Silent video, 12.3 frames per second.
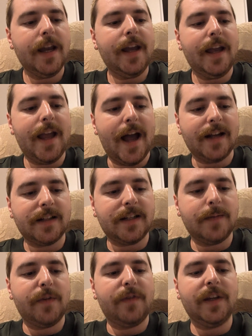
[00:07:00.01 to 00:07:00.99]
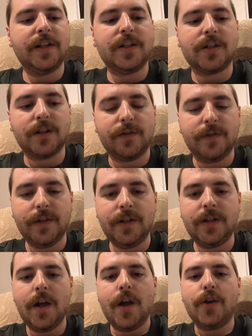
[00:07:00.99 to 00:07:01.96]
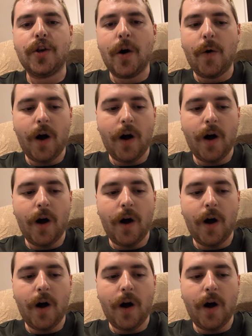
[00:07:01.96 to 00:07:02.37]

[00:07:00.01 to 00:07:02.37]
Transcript: he asked him if he had suffered no